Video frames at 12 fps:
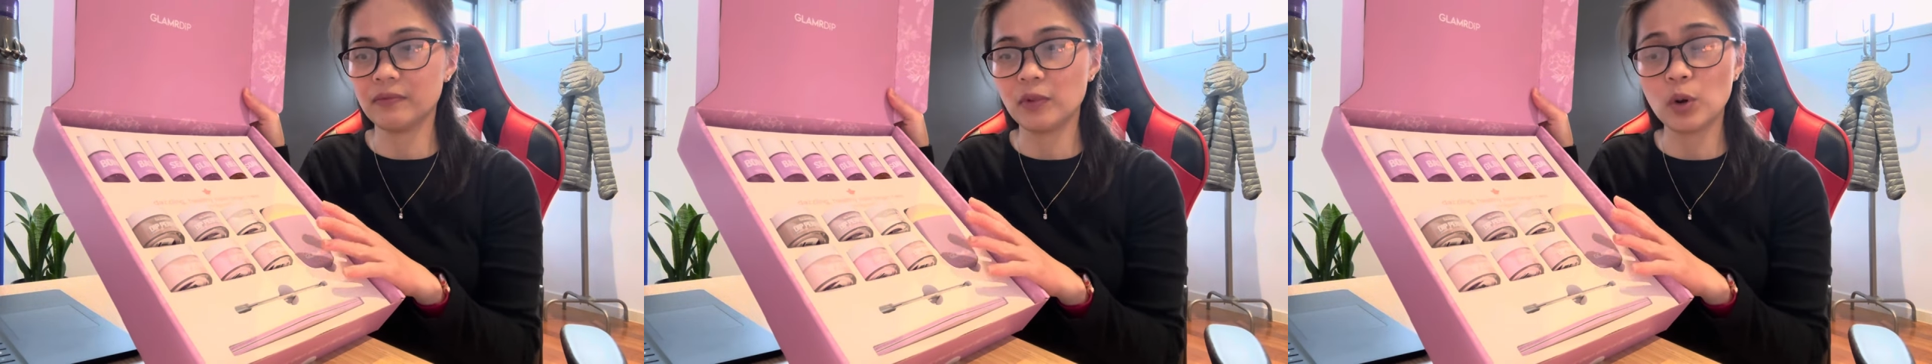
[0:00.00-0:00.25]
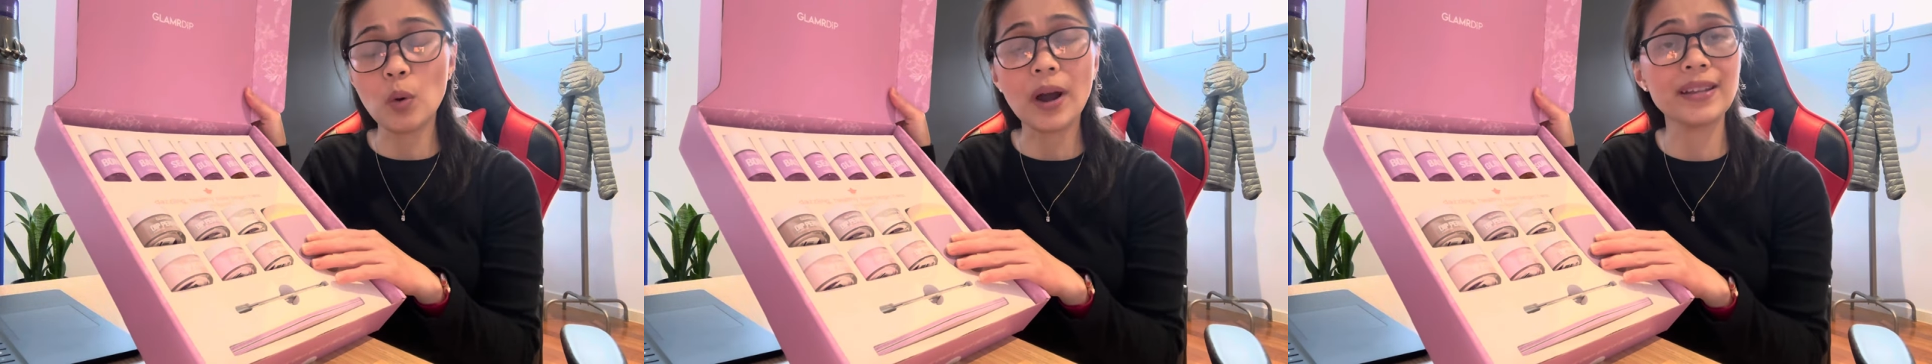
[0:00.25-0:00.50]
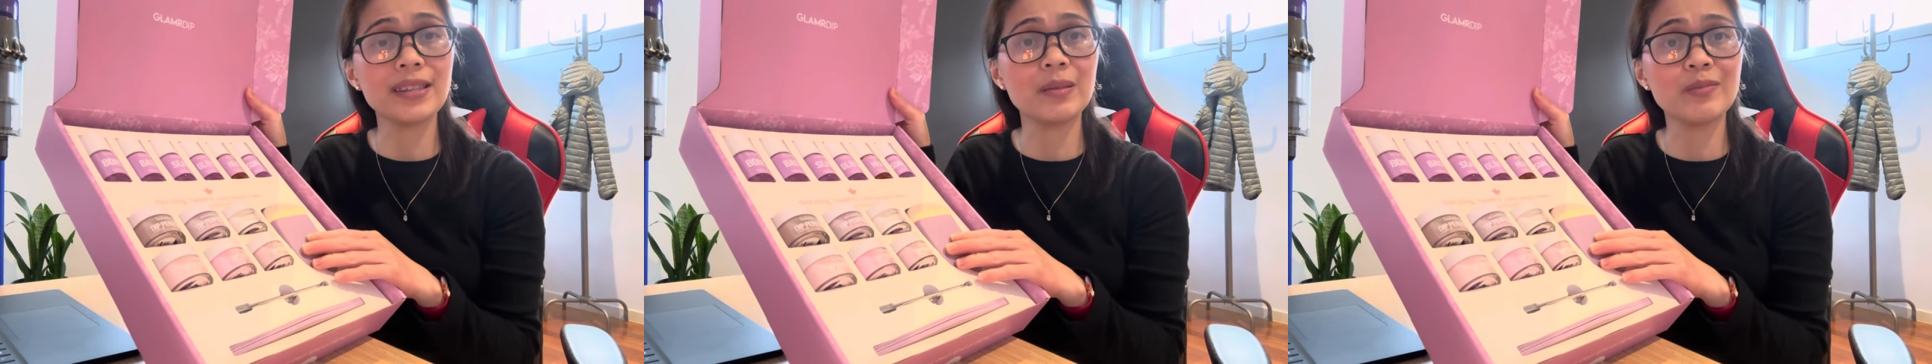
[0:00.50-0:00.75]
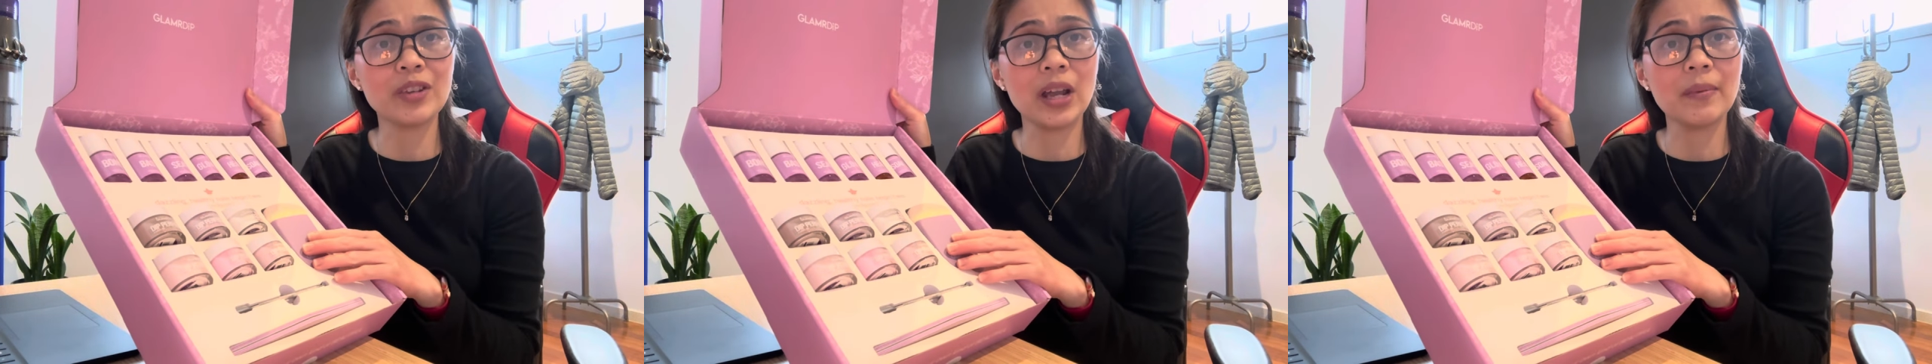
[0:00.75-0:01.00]
for quite
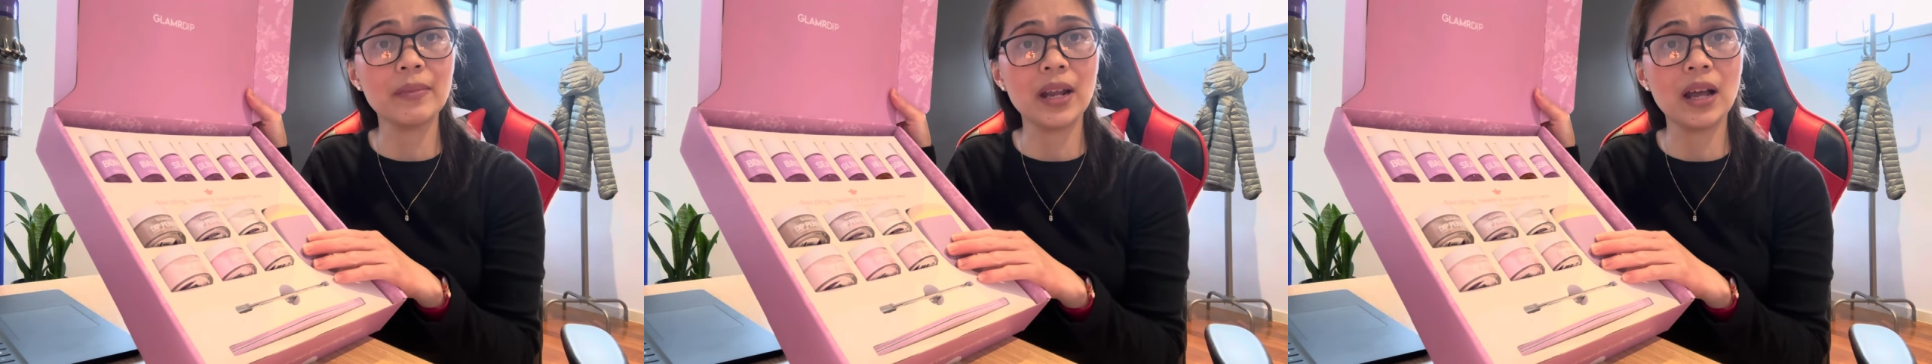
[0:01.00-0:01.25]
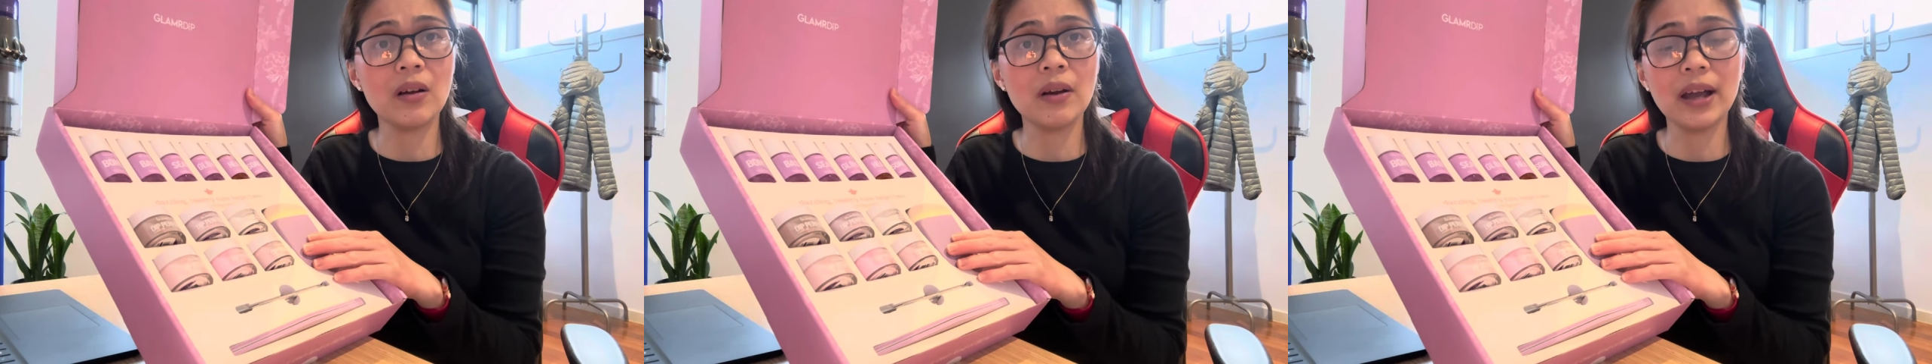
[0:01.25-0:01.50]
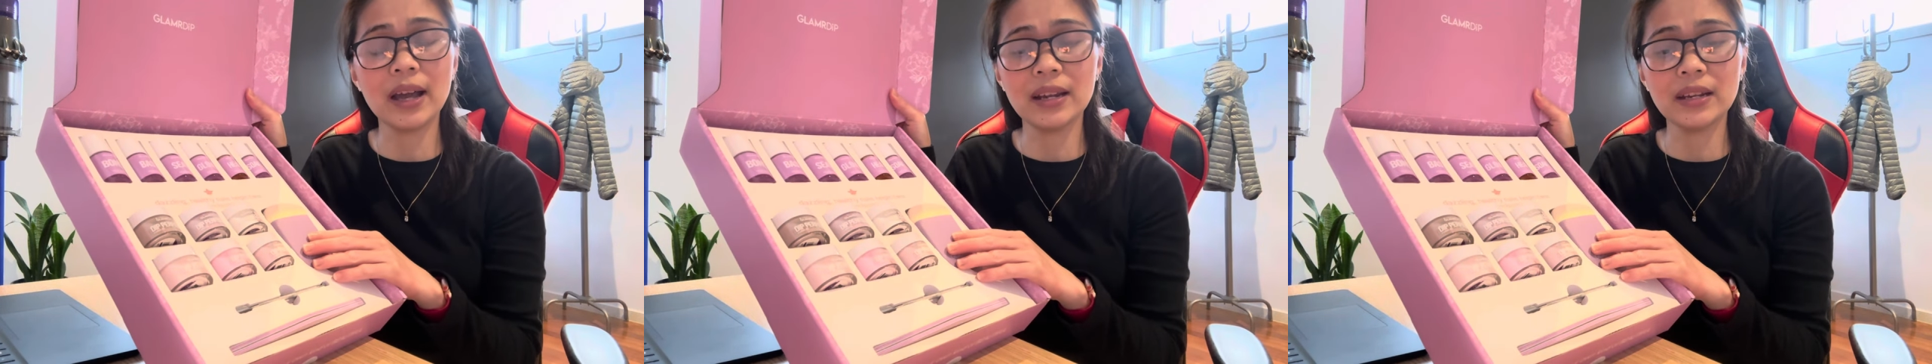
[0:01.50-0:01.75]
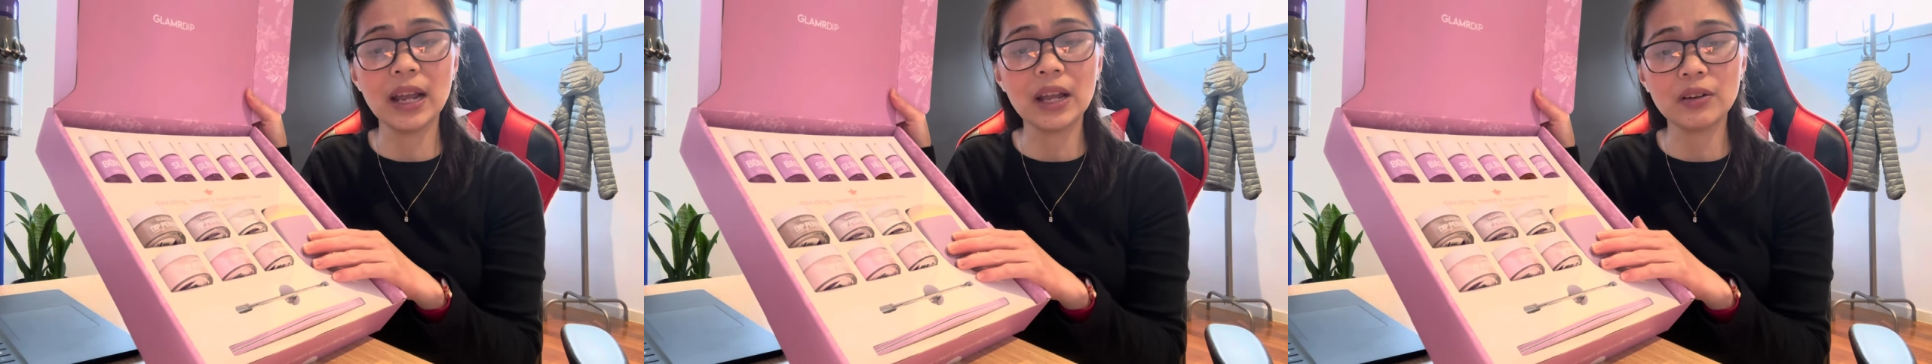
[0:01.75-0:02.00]
some time now,
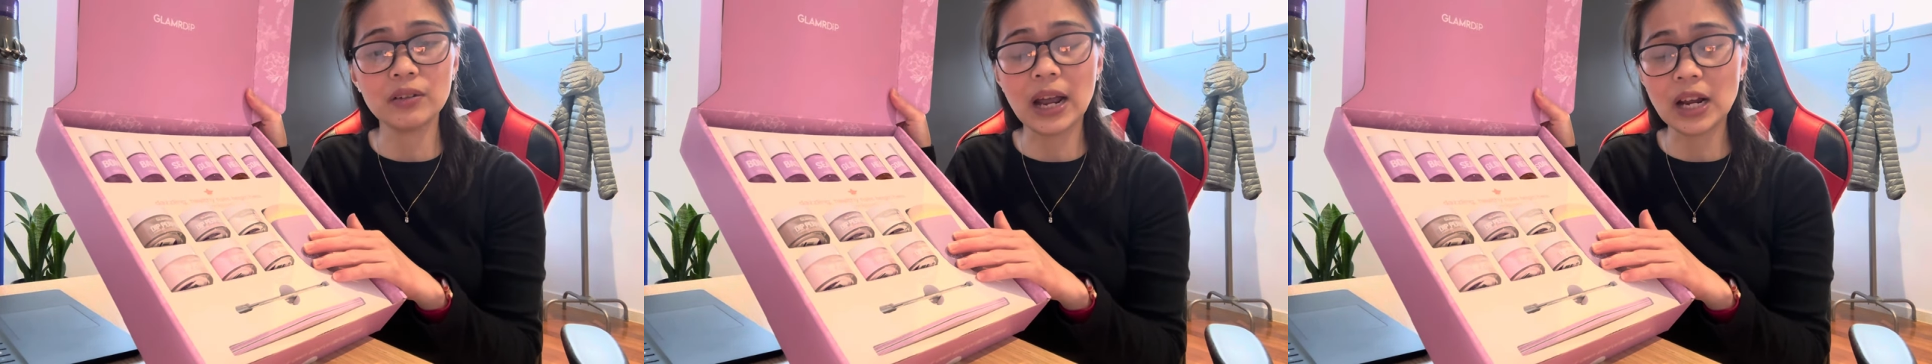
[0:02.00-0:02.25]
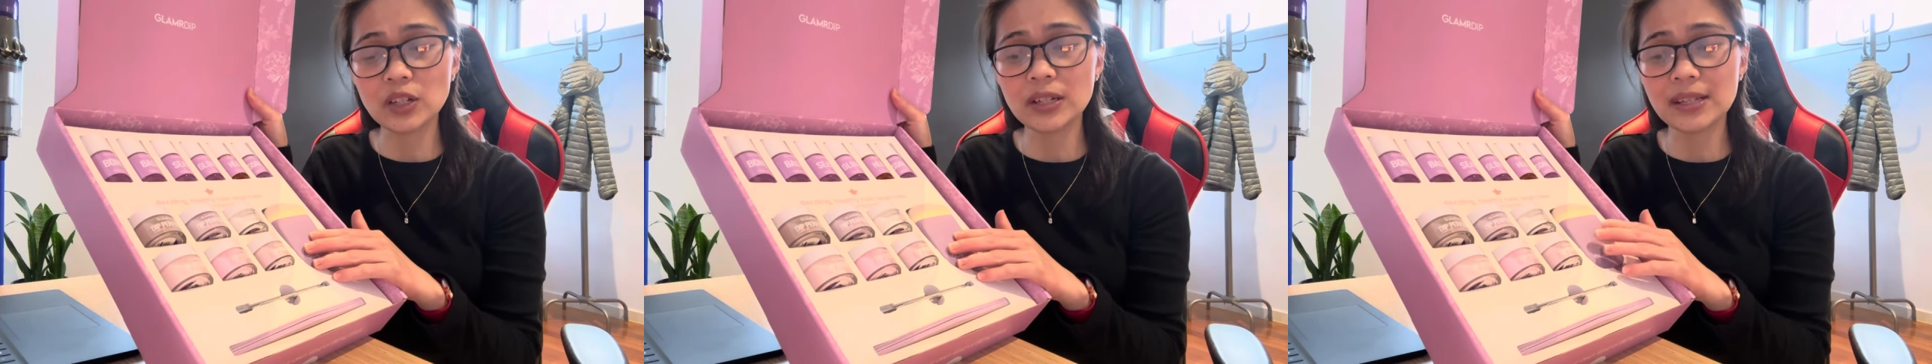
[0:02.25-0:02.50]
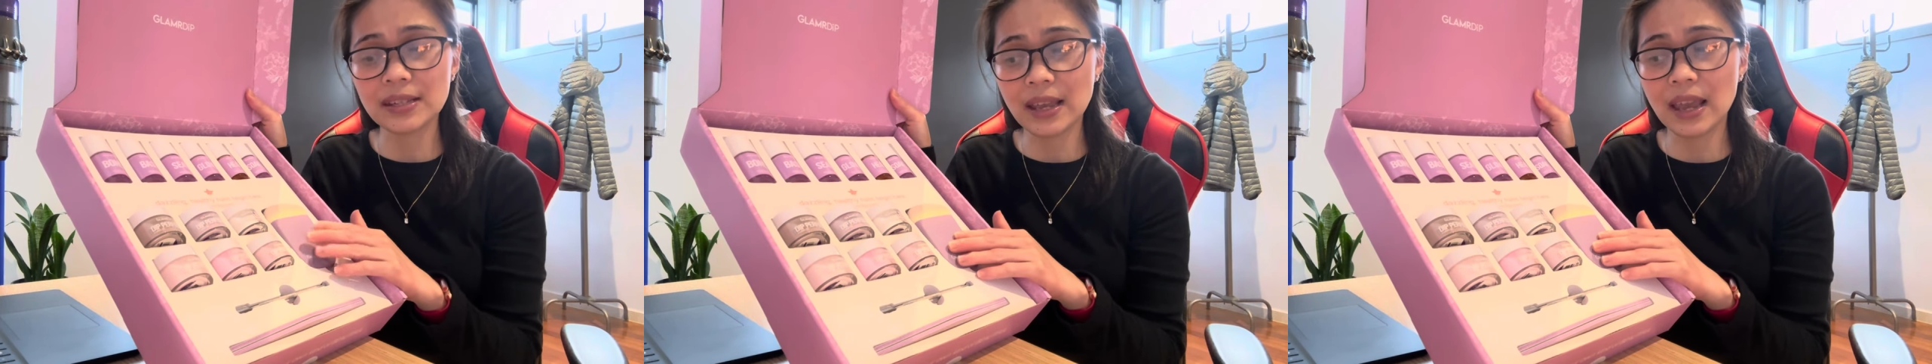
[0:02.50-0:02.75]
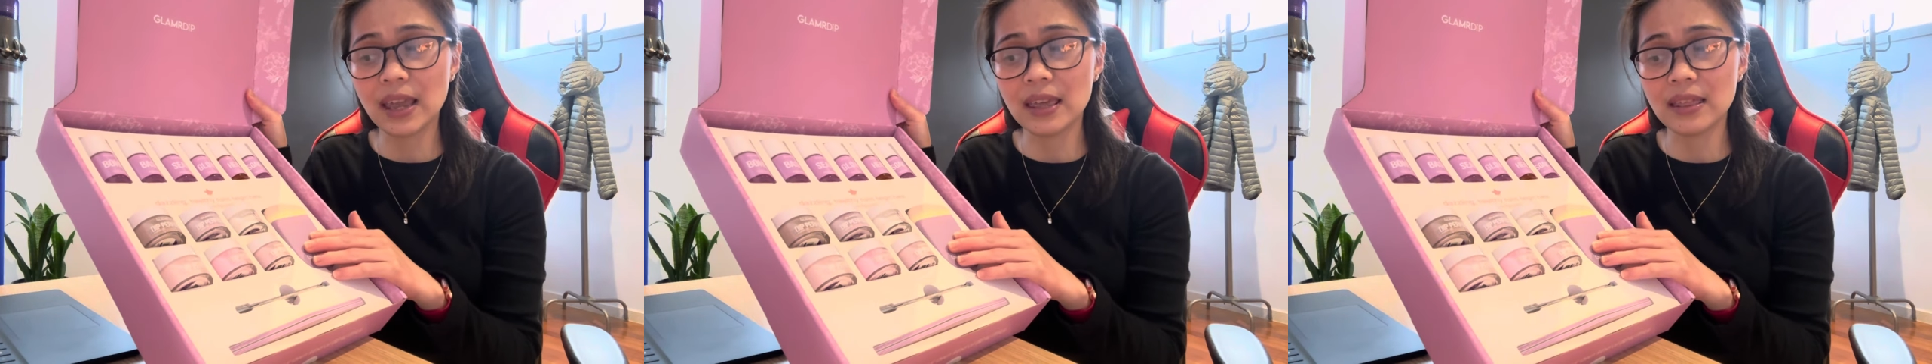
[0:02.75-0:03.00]
and I could actually
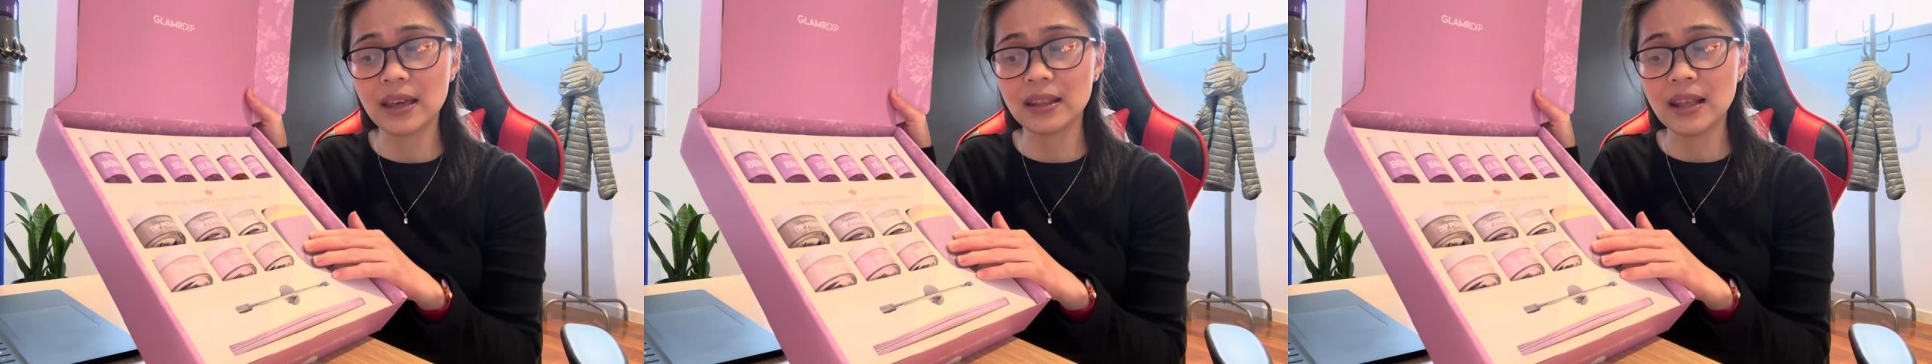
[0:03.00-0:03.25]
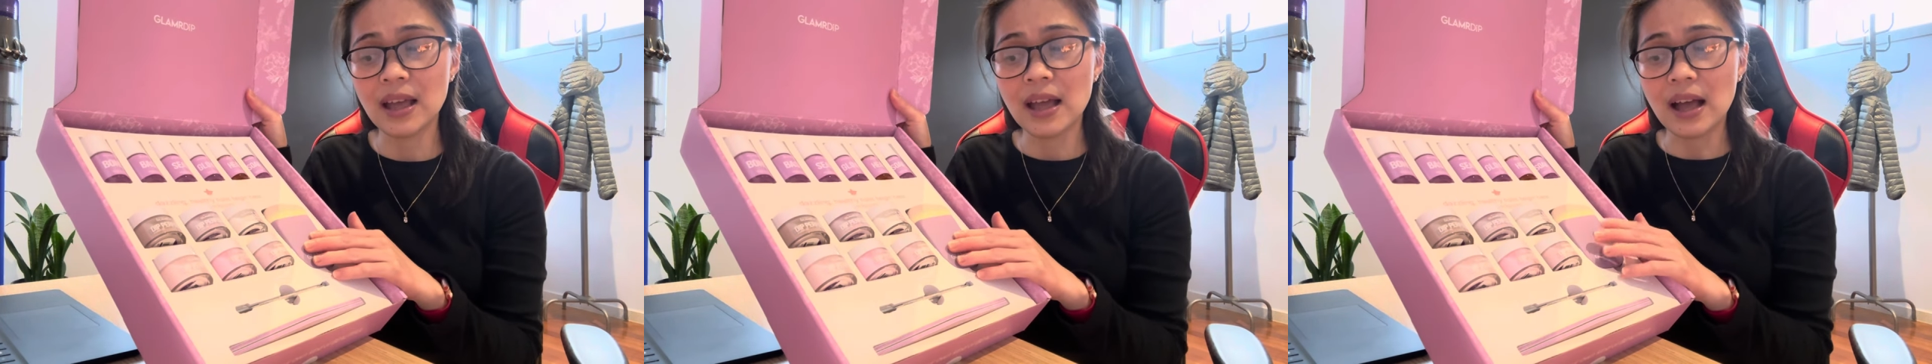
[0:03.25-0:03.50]
say that